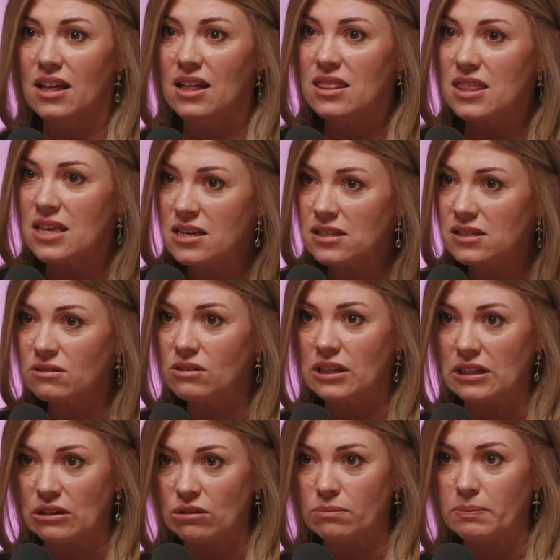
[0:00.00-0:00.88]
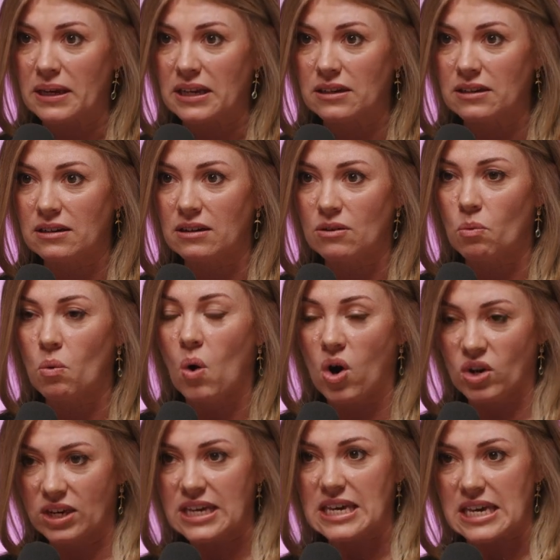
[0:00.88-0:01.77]
things are a little bit
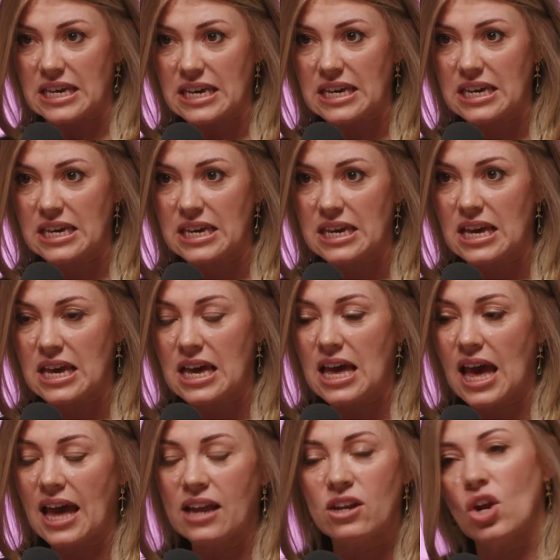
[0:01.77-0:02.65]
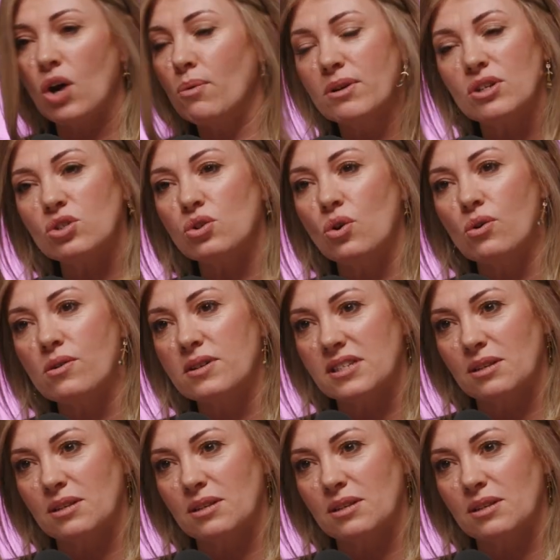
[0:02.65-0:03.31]
wonky and no one talks